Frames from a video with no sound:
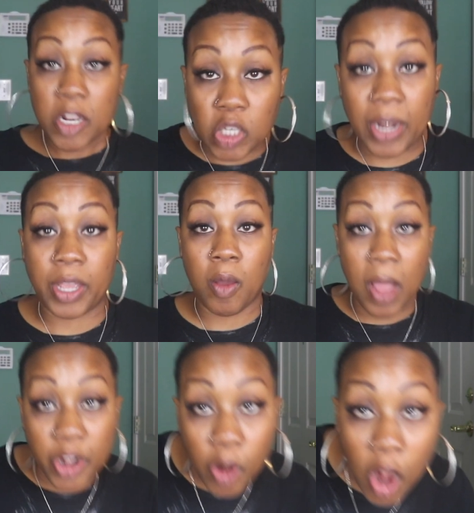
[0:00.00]
trying to go
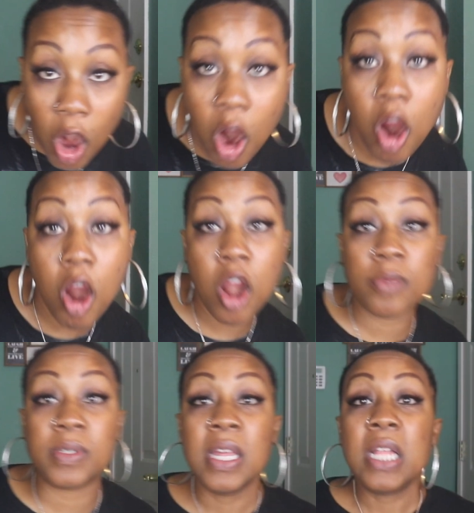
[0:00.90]
under our
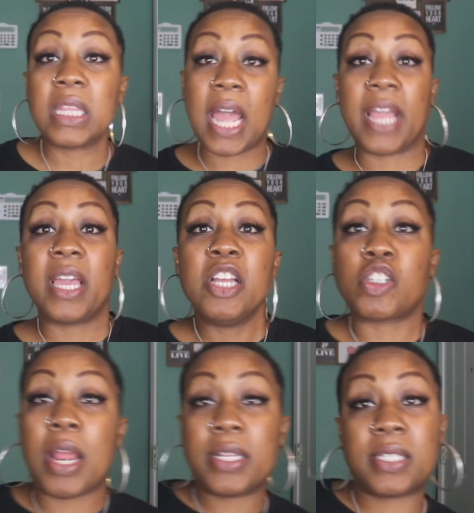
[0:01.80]
arms like
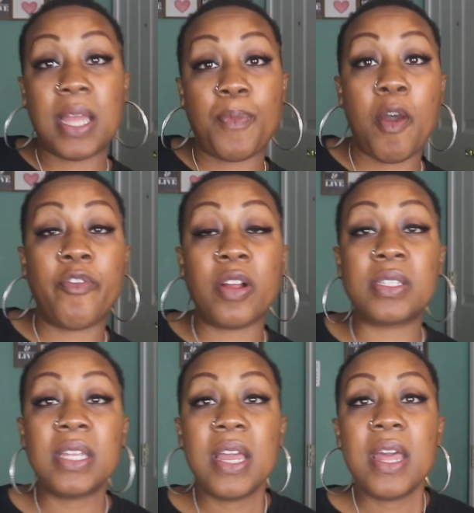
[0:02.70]
trying to step over
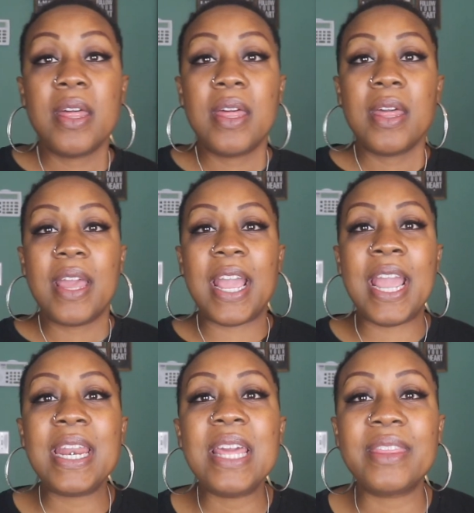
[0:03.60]
us
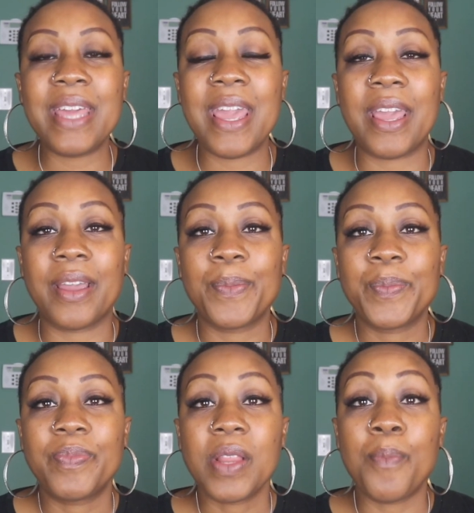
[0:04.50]
anything
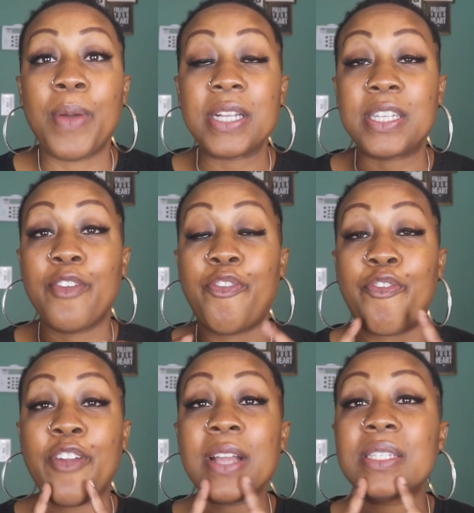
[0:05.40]
but to
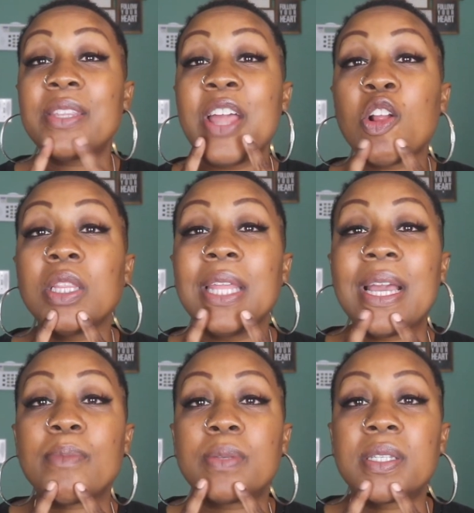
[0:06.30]
fix their
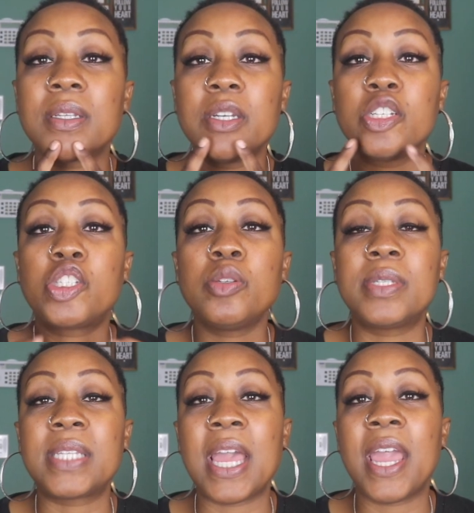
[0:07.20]
lips
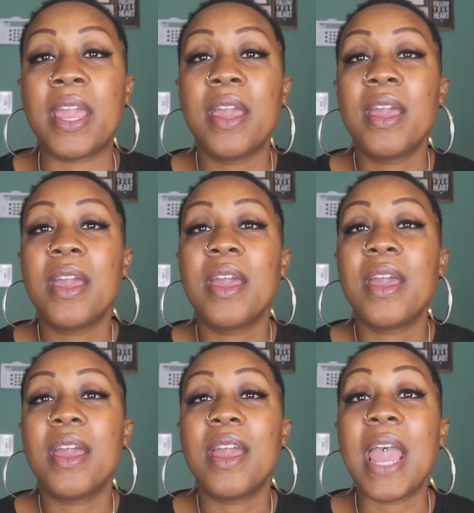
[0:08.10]
to say
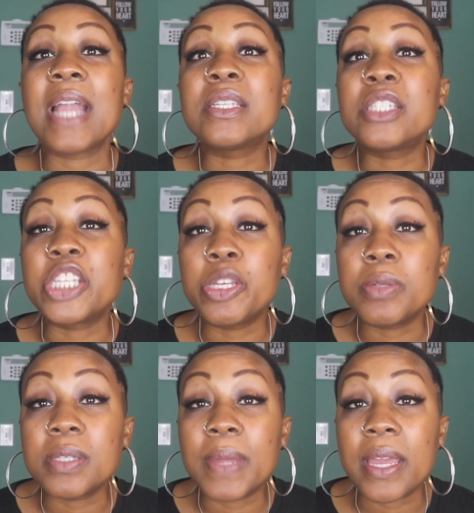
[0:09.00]

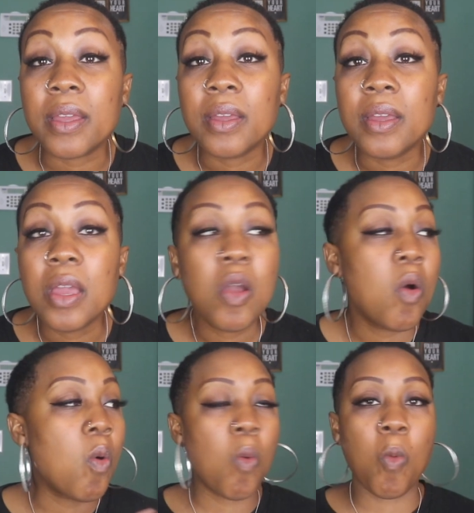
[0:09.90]
excuse me
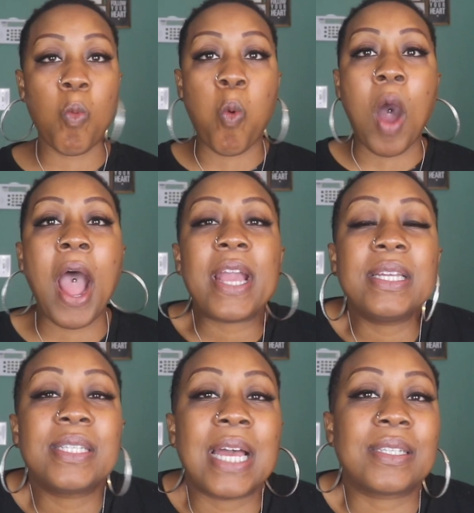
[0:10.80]
why
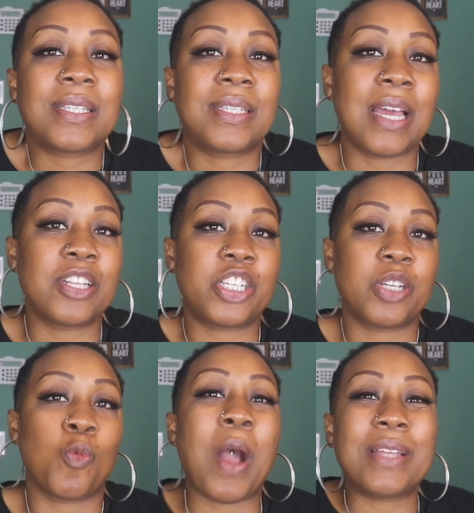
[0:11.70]
is that
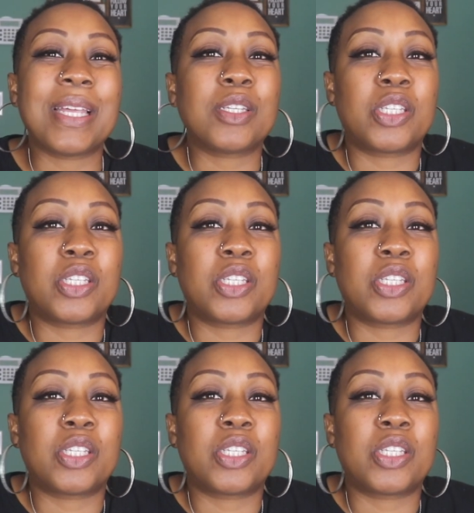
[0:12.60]
such why is that